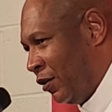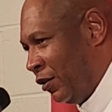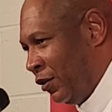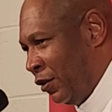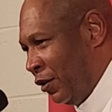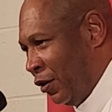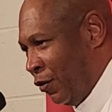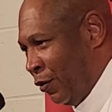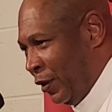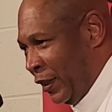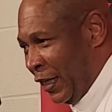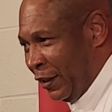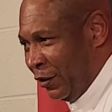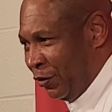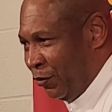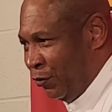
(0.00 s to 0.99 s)
you know, and
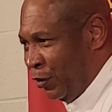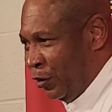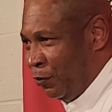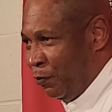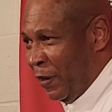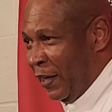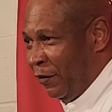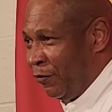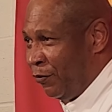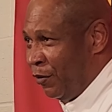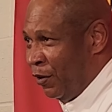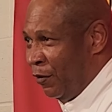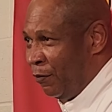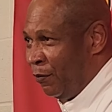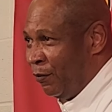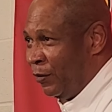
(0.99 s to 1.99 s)
that's respect
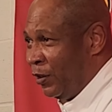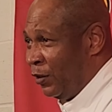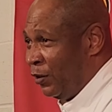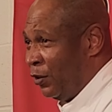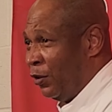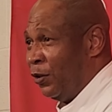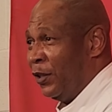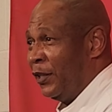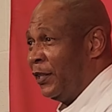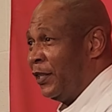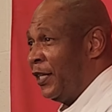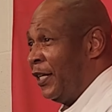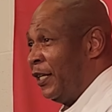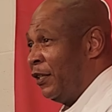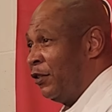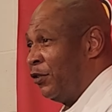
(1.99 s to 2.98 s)
from the lowest
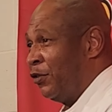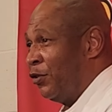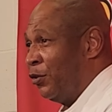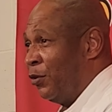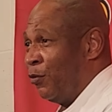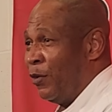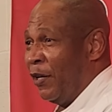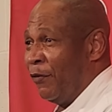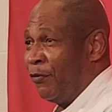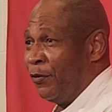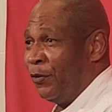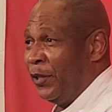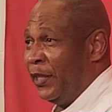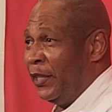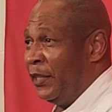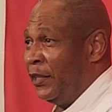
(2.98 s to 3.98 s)
things to the
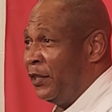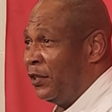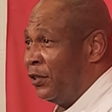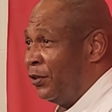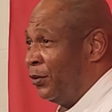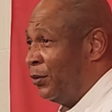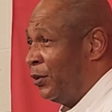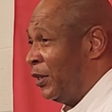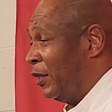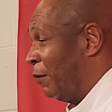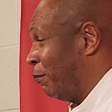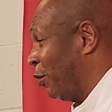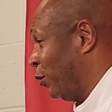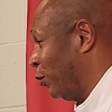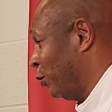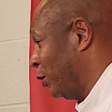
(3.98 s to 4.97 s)
referees, to the
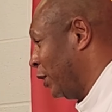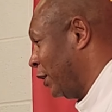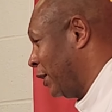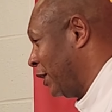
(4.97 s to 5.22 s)
opposing